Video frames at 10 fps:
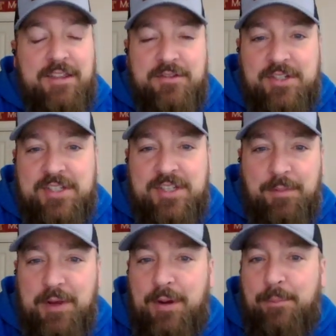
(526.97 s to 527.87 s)
There's just
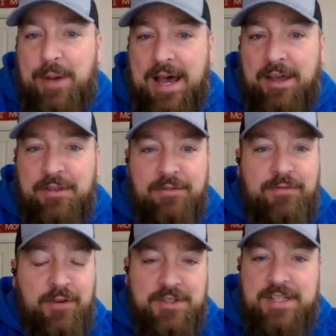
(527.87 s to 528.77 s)
something about the
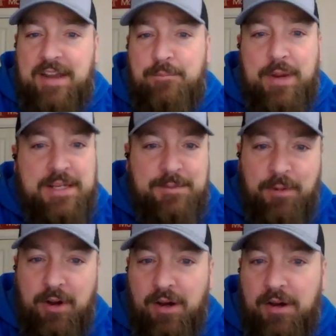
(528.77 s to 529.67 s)
first day of
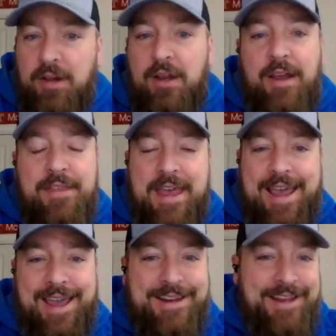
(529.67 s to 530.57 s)
baseball
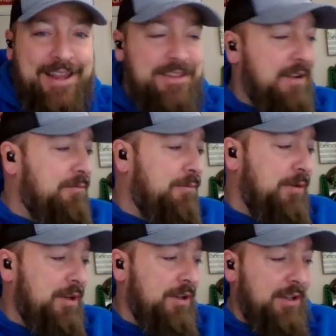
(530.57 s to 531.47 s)
that
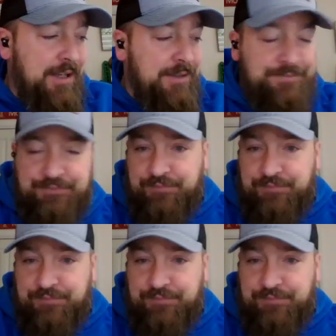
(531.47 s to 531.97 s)
really